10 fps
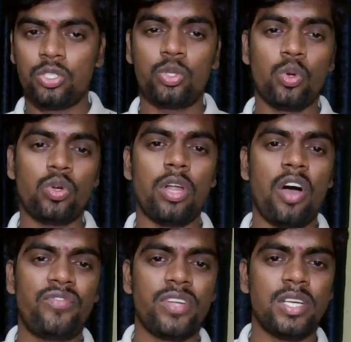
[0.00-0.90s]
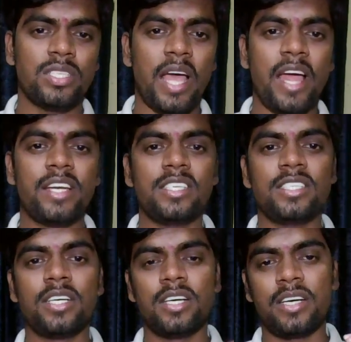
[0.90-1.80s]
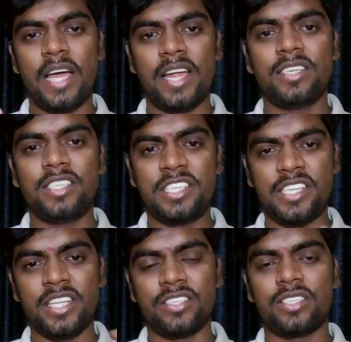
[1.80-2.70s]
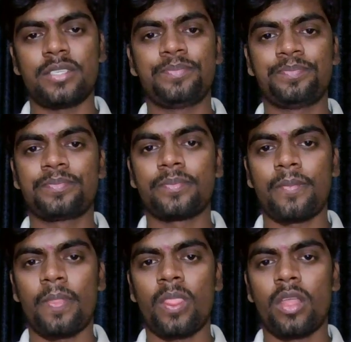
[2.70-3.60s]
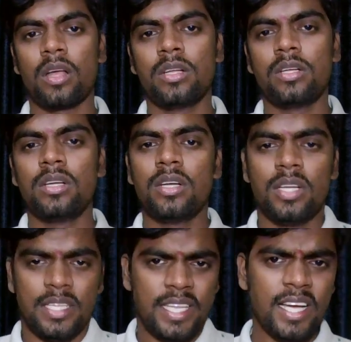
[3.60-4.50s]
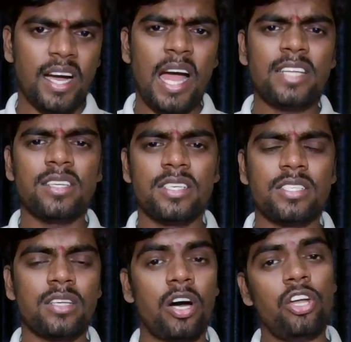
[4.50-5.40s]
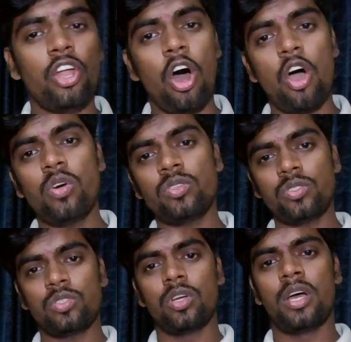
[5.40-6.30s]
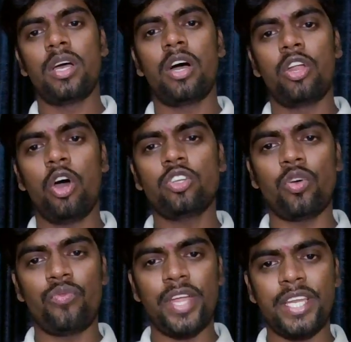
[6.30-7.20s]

through laughter and trends. They guide us along the